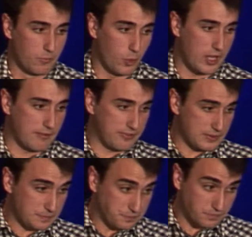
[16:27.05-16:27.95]
We have
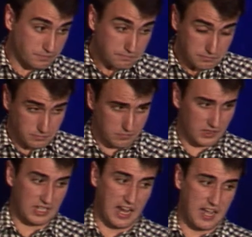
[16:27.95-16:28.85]

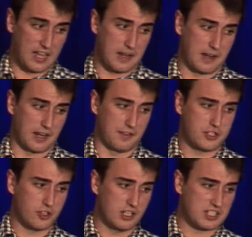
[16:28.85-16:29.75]
an
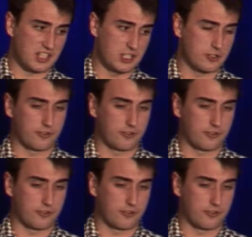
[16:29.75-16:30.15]
additional stage,